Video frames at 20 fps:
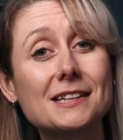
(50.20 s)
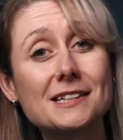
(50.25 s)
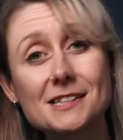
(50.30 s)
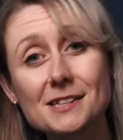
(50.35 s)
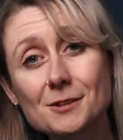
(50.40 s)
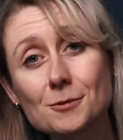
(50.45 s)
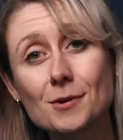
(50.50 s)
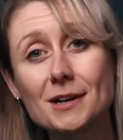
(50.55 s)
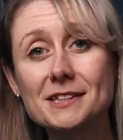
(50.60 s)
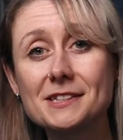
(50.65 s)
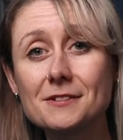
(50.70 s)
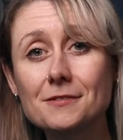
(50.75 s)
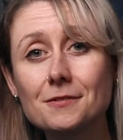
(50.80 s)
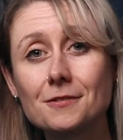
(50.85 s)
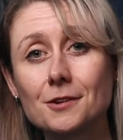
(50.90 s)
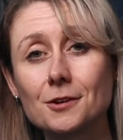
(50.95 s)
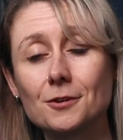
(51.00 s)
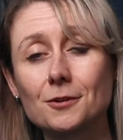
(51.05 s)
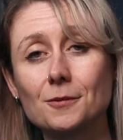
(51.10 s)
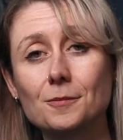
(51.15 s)
this is quite
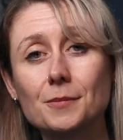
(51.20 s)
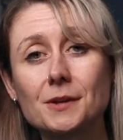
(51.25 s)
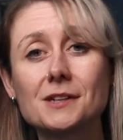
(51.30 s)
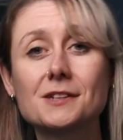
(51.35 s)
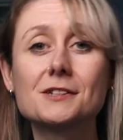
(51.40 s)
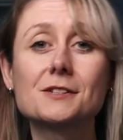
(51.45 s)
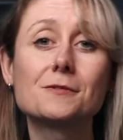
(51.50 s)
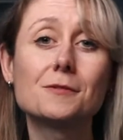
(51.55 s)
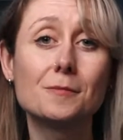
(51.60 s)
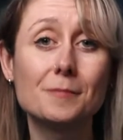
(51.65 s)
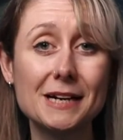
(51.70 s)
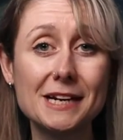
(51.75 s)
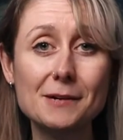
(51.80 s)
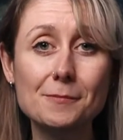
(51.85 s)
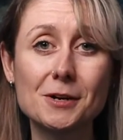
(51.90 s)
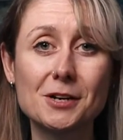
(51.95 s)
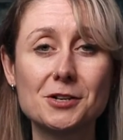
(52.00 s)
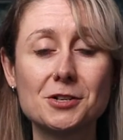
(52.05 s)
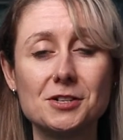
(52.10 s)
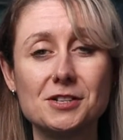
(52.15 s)
difficult because for many
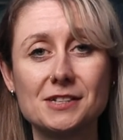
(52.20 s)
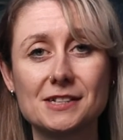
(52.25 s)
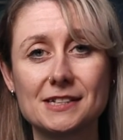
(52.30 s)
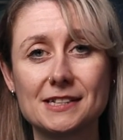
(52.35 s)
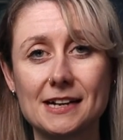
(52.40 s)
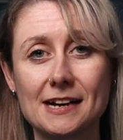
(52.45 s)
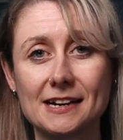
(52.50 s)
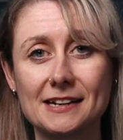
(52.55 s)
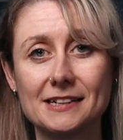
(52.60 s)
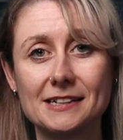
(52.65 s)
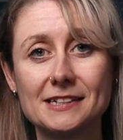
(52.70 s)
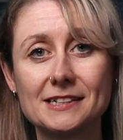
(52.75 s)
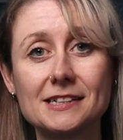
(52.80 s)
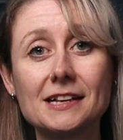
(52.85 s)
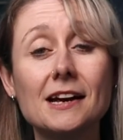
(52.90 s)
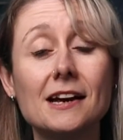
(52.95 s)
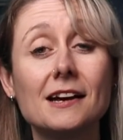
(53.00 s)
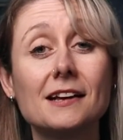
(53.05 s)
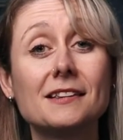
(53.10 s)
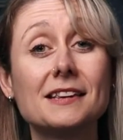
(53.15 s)
motion designers,
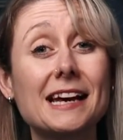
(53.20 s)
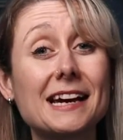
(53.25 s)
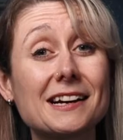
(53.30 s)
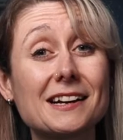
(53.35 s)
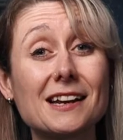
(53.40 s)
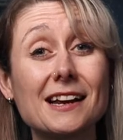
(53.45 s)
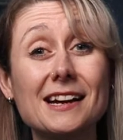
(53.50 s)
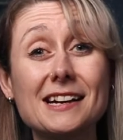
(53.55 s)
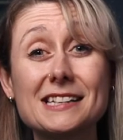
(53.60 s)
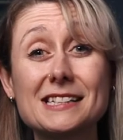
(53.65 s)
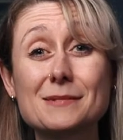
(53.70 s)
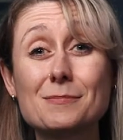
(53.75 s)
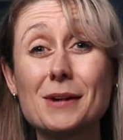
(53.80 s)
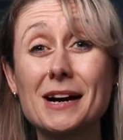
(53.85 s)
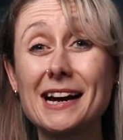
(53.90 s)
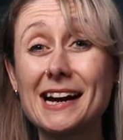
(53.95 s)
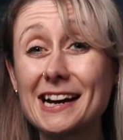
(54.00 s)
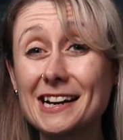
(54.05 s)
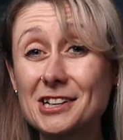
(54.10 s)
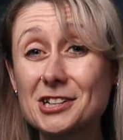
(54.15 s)
their clients
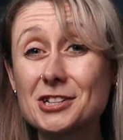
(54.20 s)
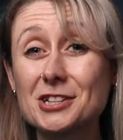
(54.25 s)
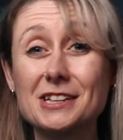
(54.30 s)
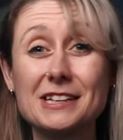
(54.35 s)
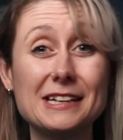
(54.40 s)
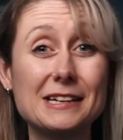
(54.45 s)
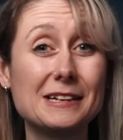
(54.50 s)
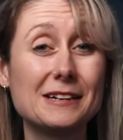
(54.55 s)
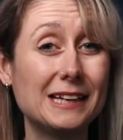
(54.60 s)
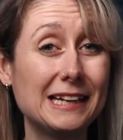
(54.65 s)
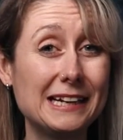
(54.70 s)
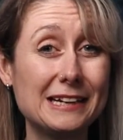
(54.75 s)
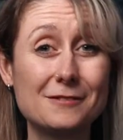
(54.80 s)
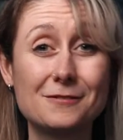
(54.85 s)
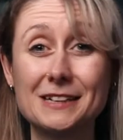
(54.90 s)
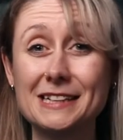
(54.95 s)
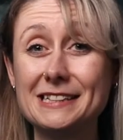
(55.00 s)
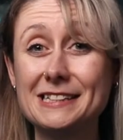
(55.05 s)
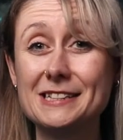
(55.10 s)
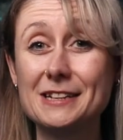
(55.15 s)
might actually
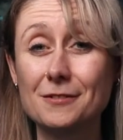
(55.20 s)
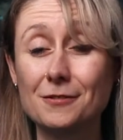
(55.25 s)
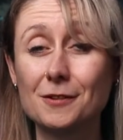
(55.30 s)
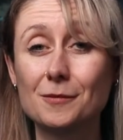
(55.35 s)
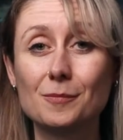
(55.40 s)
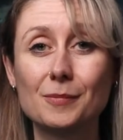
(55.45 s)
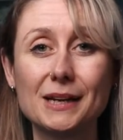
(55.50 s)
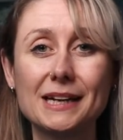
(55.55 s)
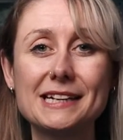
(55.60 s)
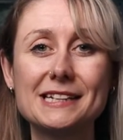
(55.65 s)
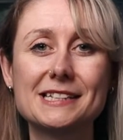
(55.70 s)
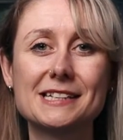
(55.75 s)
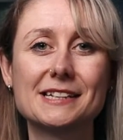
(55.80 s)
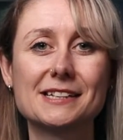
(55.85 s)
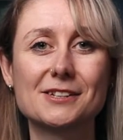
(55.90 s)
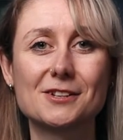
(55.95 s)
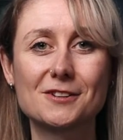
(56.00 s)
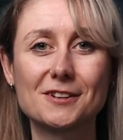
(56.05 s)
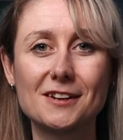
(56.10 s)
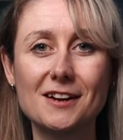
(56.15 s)
live in different
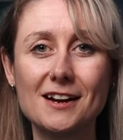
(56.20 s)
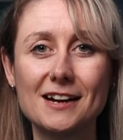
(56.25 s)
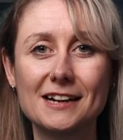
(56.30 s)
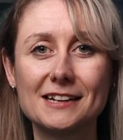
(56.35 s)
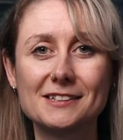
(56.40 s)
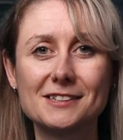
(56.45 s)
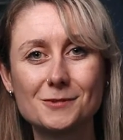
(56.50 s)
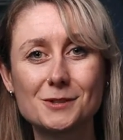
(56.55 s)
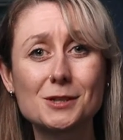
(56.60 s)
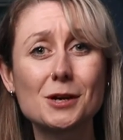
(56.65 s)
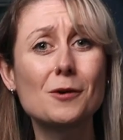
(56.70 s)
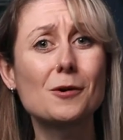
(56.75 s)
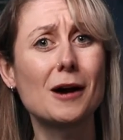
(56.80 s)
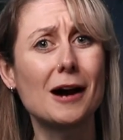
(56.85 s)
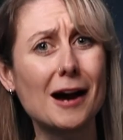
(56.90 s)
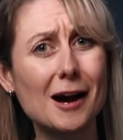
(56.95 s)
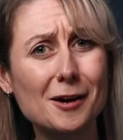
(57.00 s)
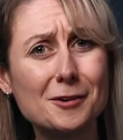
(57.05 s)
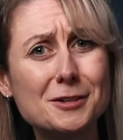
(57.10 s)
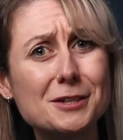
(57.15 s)
places online. So
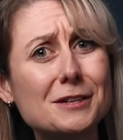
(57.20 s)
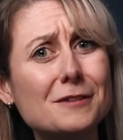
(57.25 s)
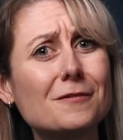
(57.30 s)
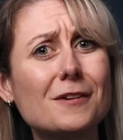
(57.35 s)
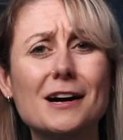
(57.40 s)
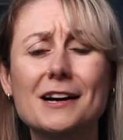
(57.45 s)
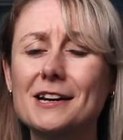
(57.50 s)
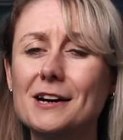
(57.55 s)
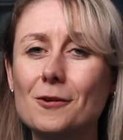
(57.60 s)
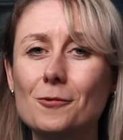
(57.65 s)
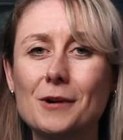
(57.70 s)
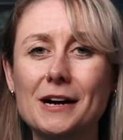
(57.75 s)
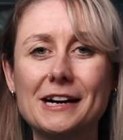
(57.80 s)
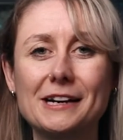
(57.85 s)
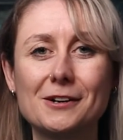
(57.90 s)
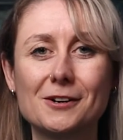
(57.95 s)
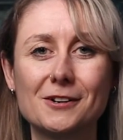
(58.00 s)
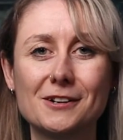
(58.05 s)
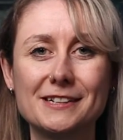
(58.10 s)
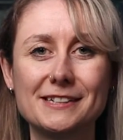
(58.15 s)
how do you find out where
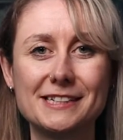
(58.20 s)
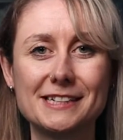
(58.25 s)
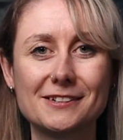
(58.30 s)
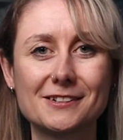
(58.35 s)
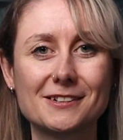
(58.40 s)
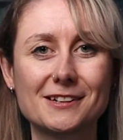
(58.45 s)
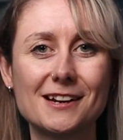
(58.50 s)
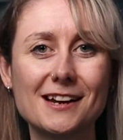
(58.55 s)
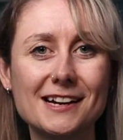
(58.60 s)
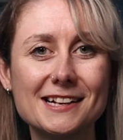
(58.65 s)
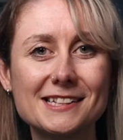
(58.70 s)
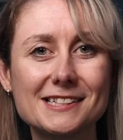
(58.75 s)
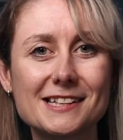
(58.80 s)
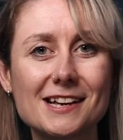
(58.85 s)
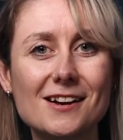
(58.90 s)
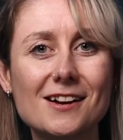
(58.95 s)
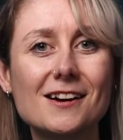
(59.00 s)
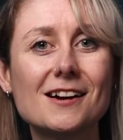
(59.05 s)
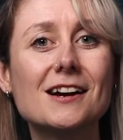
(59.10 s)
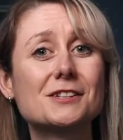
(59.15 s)
your ideal clients
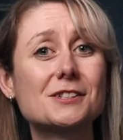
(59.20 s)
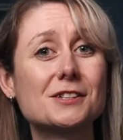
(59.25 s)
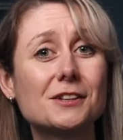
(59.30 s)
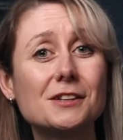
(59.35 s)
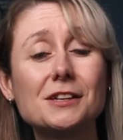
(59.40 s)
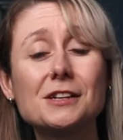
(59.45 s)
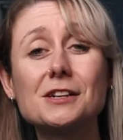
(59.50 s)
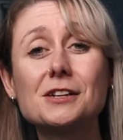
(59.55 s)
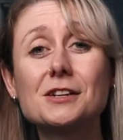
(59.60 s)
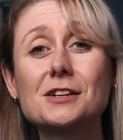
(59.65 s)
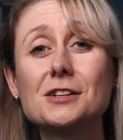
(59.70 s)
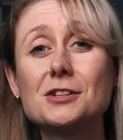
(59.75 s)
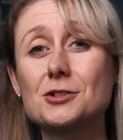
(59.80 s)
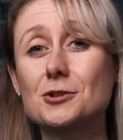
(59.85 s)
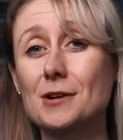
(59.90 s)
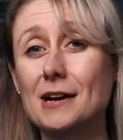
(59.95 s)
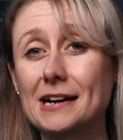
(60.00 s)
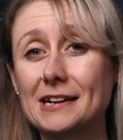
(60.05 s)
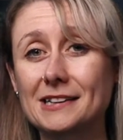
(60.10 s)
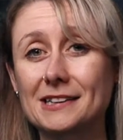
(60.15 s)
are so that you can
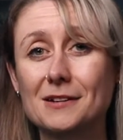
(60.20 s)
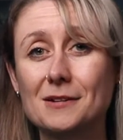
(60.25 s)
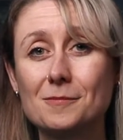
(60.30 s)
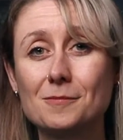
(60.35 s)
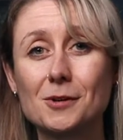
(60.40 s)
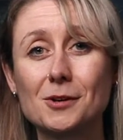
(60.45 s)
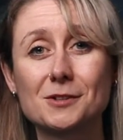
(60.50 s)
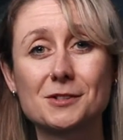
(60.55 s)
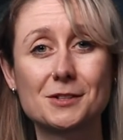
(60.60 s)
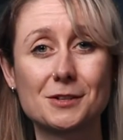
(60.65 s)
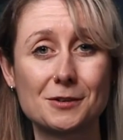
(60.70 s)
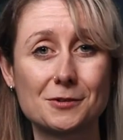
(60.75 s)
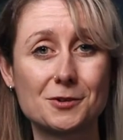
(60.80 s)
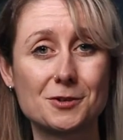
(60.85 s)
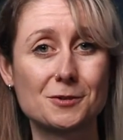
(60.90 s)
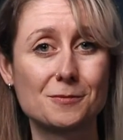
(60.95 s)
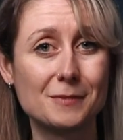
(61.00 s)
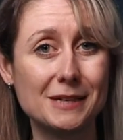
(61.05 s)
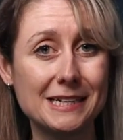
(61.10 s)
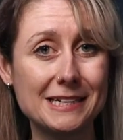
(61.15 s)
attract them on
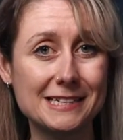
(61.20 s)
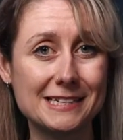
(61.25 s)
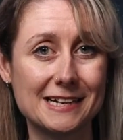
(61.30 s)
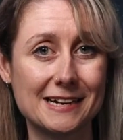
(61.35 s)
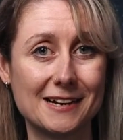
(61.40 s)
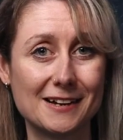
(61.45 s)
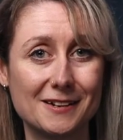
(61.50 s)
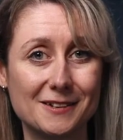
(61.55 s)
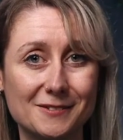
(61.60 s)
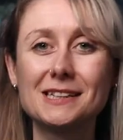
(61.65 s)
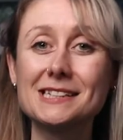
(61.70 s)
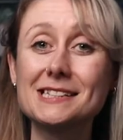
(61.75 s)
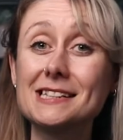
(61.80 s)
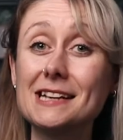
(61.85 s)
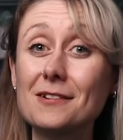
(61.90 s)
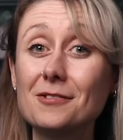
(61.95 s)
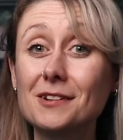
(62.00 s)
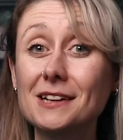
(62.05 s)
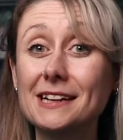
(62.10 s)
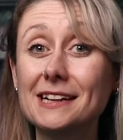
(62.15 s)
social media? There's
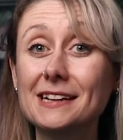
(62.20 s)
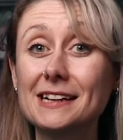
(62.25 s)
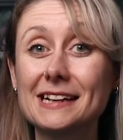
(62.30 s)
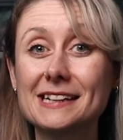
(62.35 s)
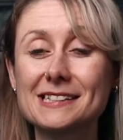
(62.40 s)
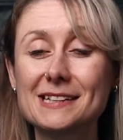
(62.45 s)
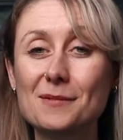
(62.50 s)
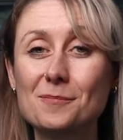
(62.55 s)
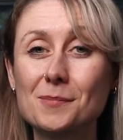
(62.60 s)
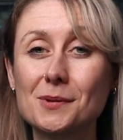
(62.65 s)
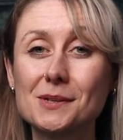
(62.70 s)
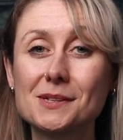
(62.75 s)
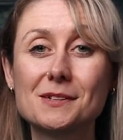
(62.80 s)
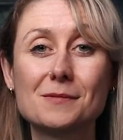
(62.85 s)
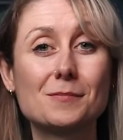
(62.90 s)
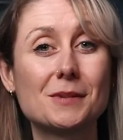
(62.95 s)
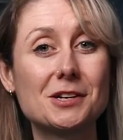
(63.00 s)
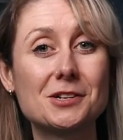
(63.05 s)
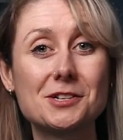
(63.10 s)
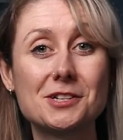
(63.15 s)
definitely examples
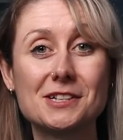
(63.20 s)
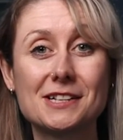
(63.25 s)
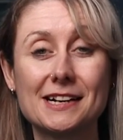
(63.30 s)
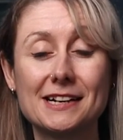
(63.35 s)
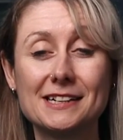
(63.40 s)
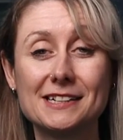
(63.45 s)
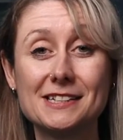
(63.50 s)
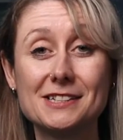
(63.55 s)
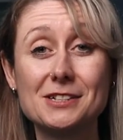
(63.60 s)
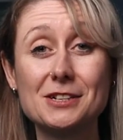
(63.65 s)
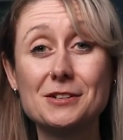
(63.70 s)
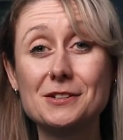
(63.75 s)
of motion designers